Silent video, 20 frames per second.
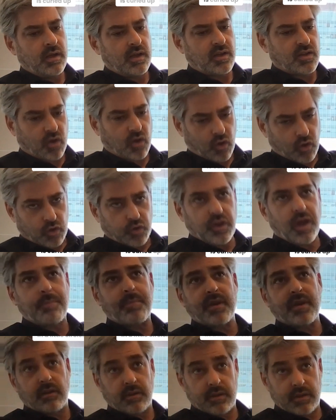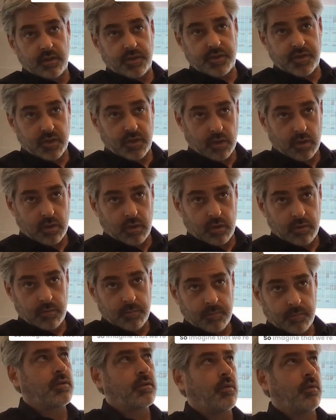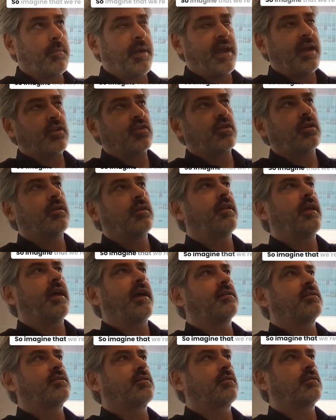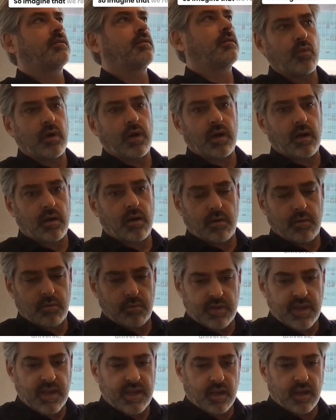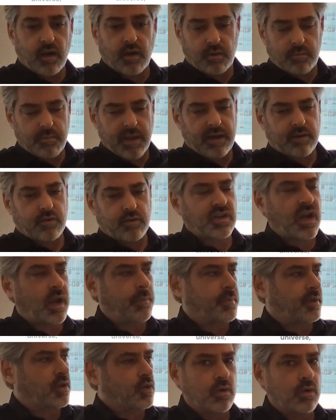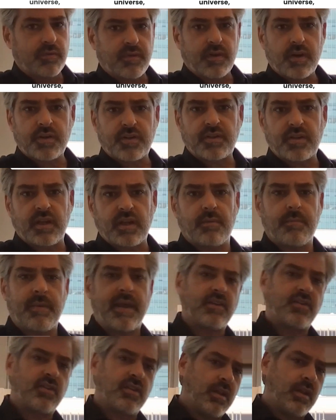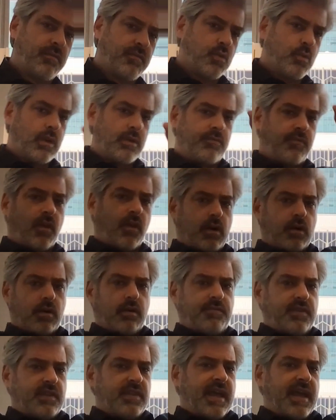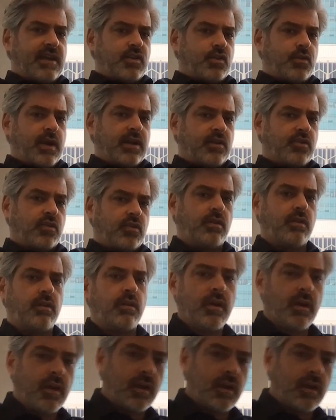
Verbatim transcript: is curled up in a little circle. So imagine that we're taking our macroscopic universe, and imagine that if you went far enough in that direction,